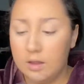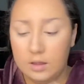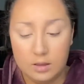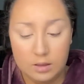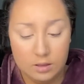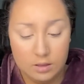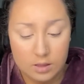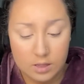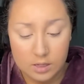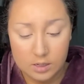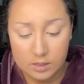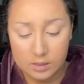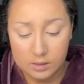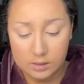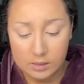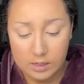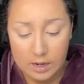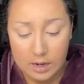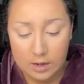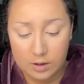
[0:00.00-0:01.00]
this
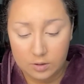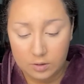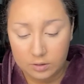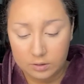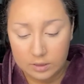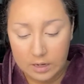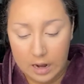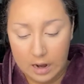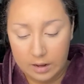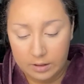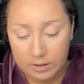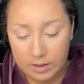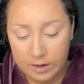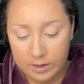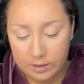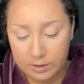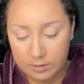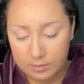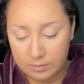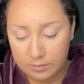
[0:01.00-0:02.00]
angled
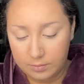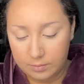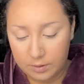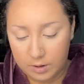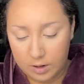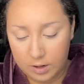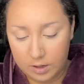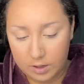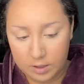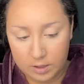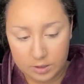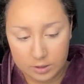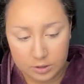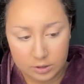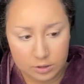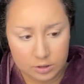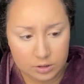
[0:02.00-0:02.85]
eyeliner brush